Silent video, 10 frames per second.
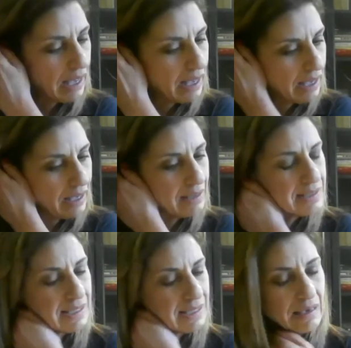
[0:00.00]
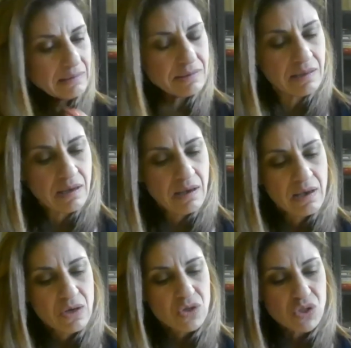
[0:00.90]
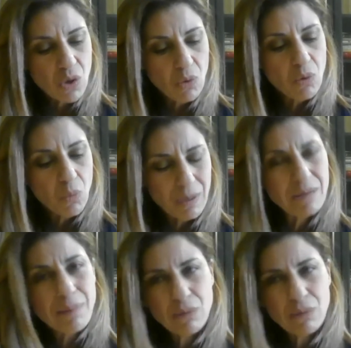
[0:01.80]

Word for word: uh, skills. So what